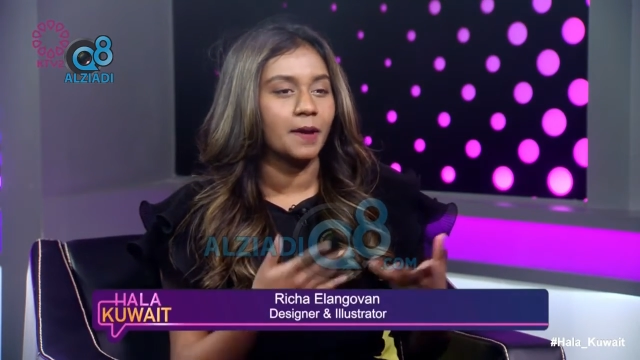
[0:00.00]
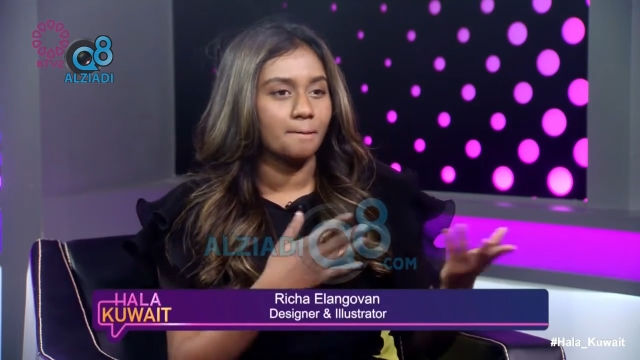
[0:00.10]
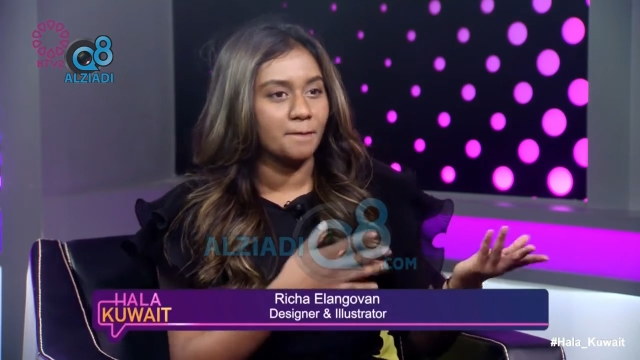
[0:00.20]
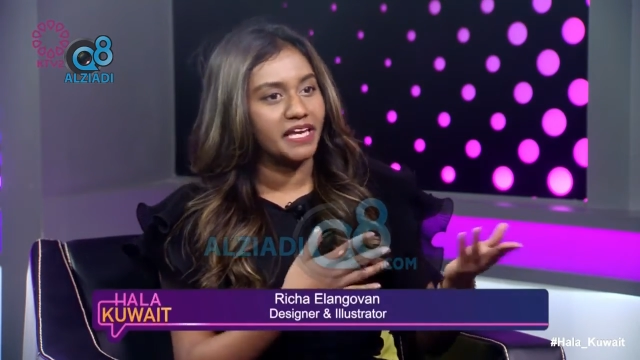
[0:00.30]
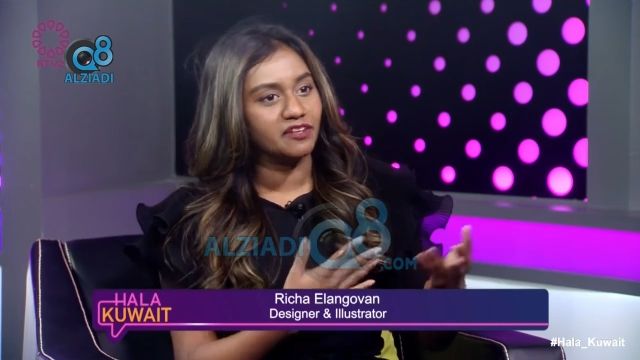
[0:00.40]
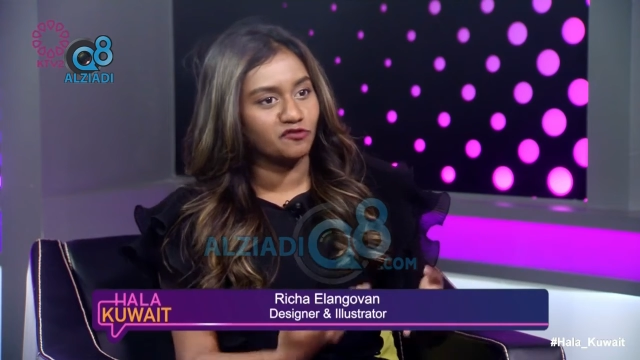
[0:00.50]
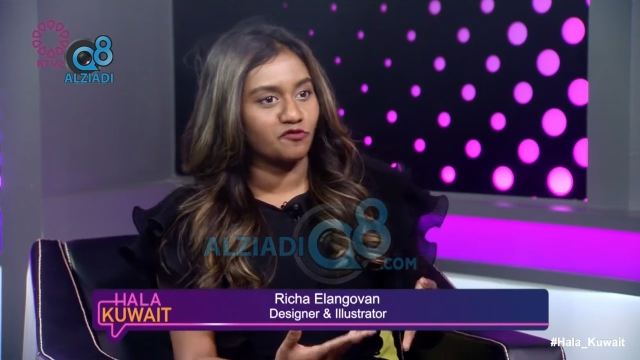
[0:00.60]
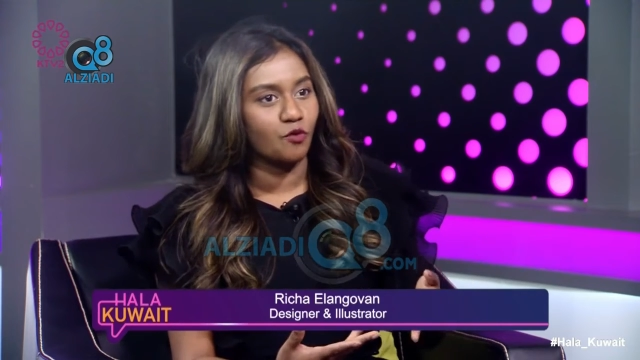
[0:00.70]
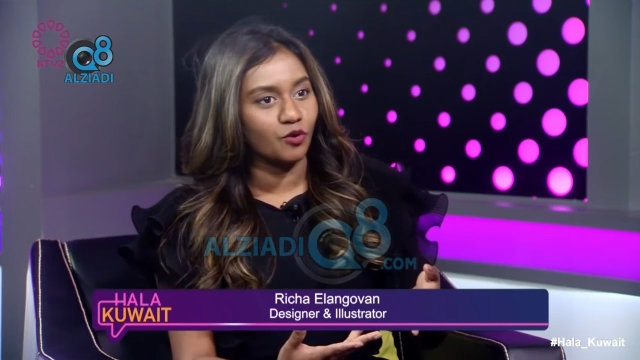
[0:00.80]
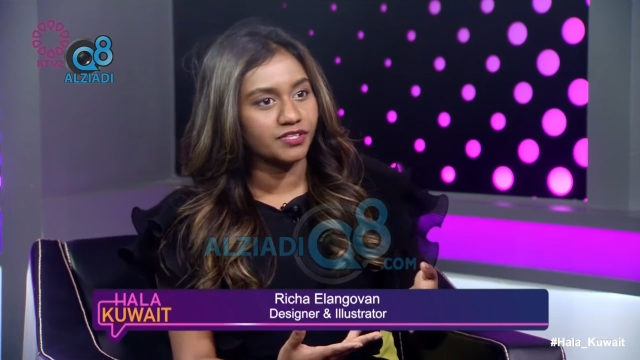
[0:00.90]
main
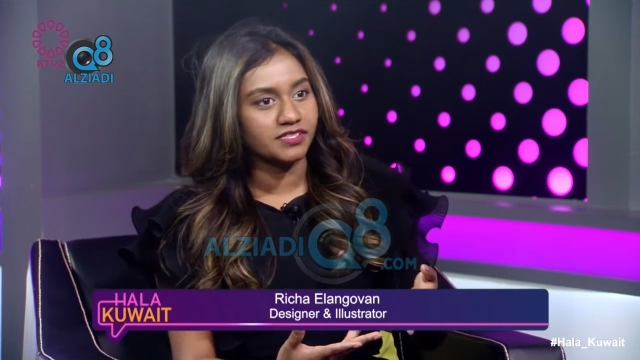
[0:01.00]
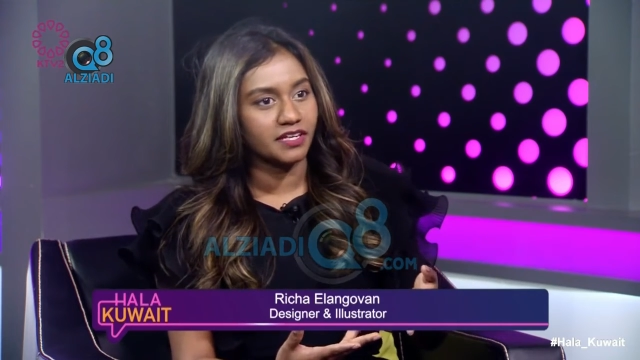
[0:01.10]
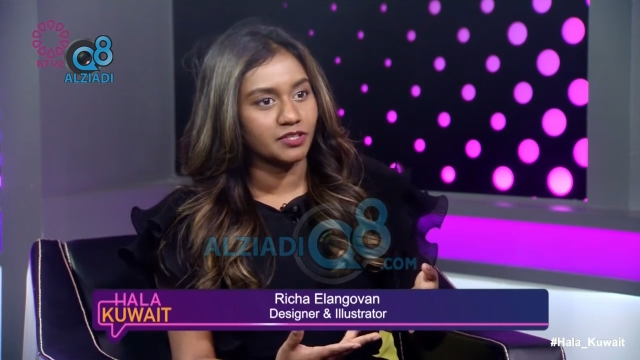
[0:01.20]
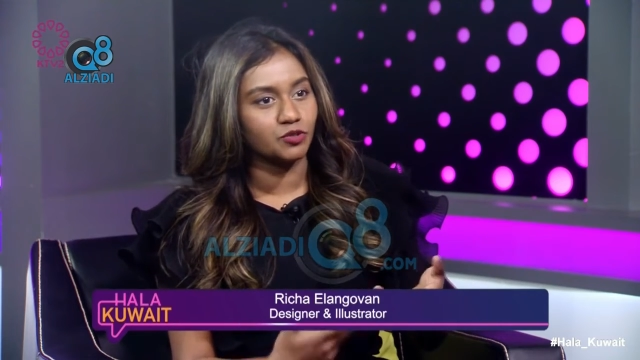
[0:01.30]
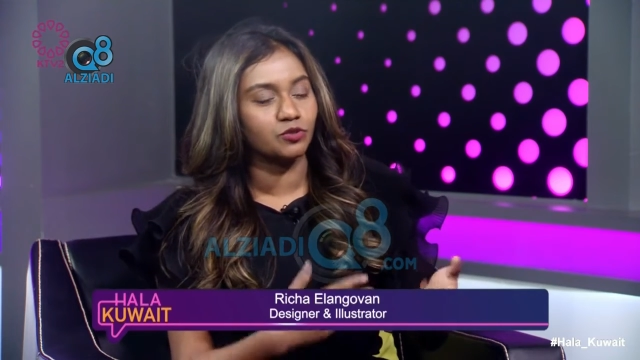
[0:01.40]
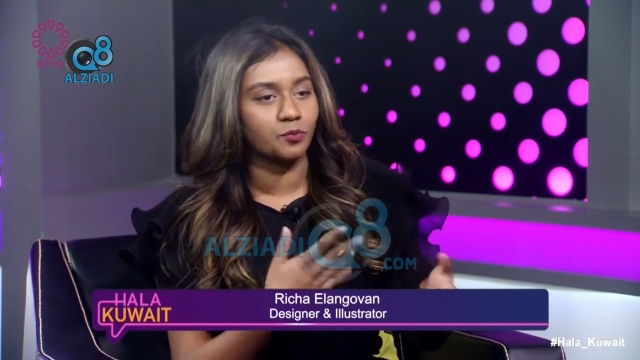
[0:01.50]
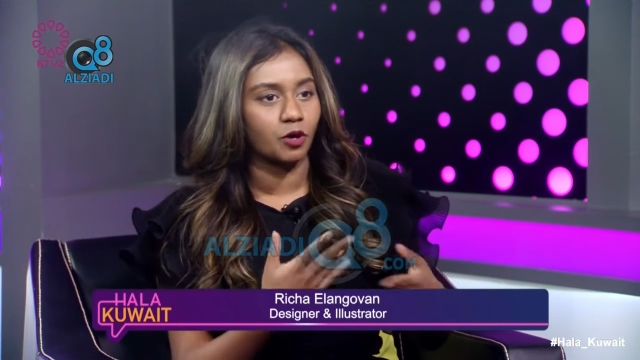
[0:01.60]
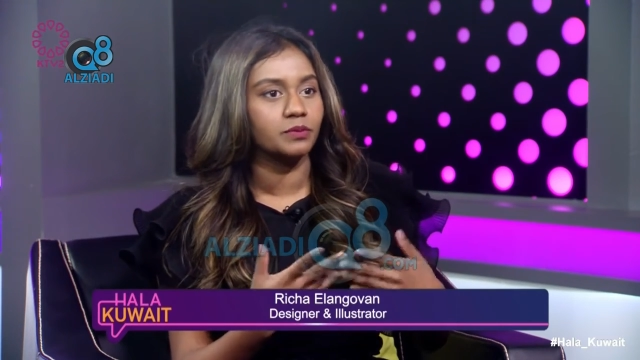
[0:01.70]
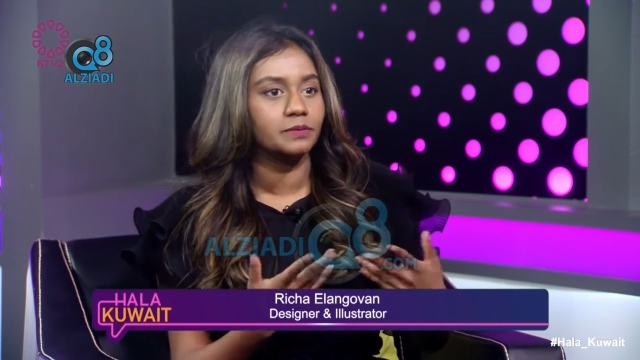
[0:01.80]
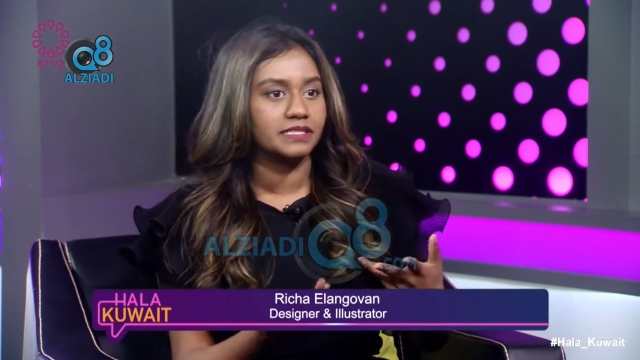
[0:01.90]
4s that you'll
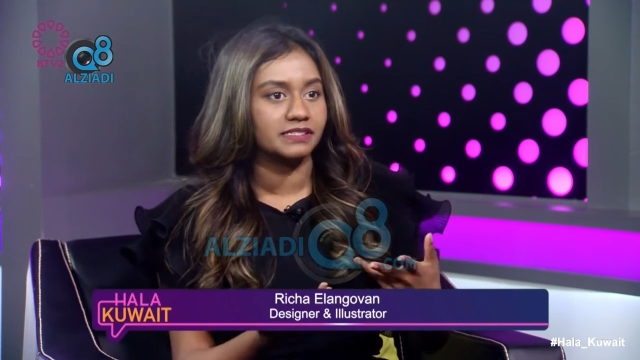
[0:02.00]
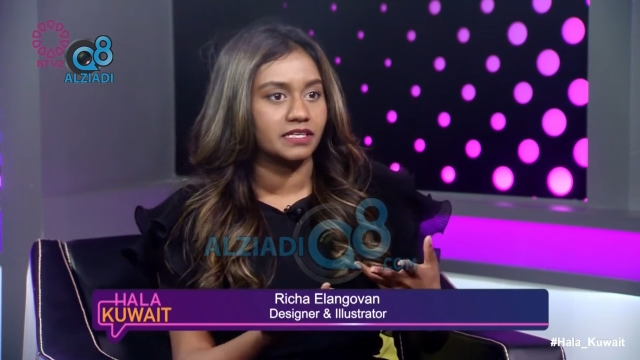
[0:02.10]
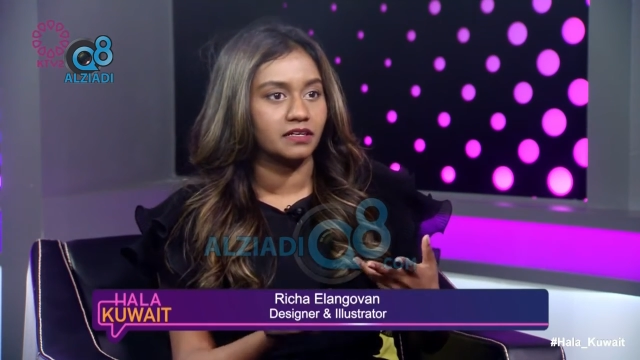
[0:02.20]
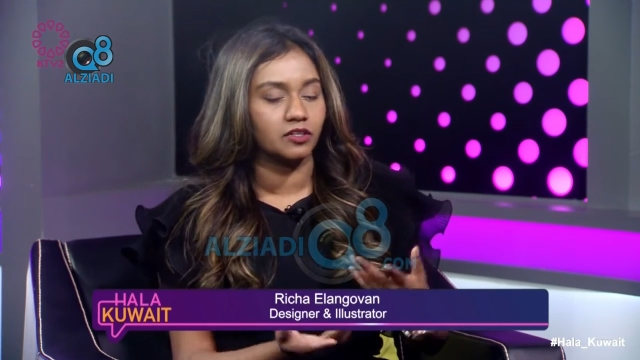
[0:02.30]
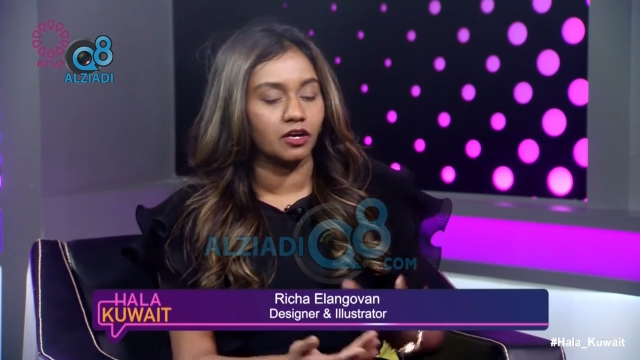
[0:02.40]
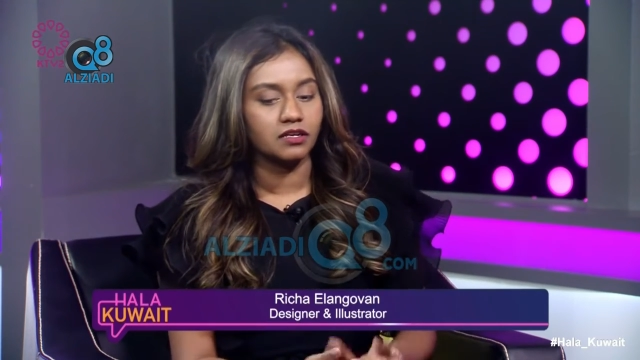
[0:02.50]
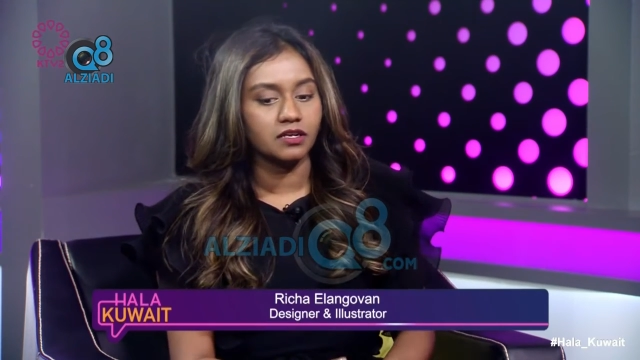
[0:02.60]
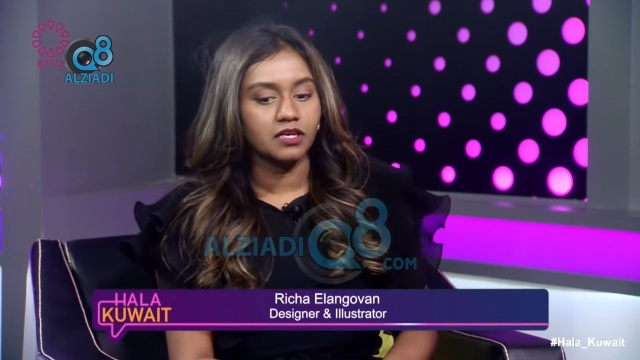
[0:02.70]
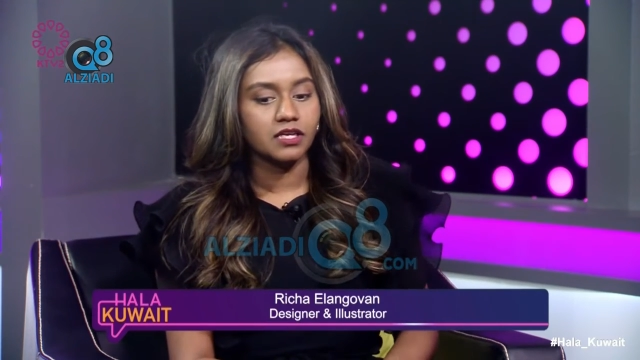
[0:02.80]
probably be seeing a lot.